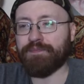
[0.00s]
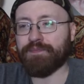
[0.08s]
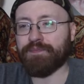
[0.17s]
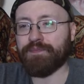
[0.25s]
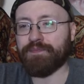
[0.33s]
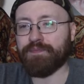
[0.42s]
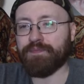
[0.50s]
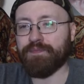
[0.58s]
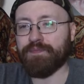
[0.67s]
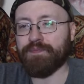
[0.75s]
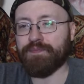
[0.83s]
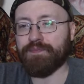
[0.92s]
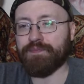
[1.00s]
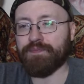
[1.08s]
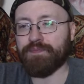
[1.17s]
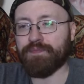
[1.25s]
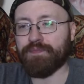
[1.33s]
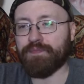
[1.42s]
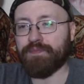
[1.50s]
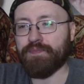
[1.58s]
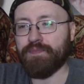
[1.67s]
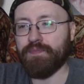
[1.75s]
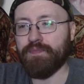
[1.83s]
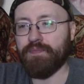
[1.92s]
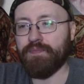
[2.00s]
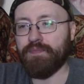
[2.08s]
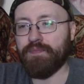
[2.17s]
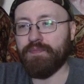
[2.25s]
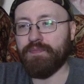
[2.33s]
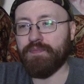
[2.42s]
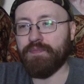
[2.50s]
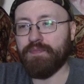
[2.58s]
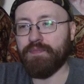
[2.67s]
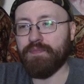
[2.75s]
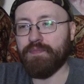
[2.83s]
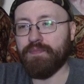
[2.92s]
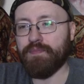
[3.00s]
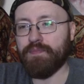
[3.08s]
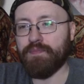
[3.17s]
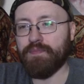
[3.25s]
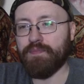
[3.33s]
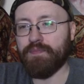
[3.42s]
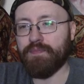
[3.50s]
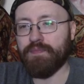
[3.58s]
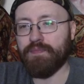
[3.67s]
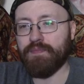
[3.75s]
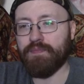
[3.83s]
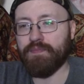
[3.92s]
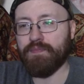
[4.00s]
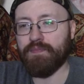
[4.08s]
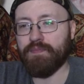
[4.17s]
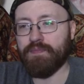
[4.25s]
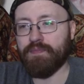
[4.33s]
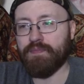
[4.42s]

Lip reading: Nothing is said.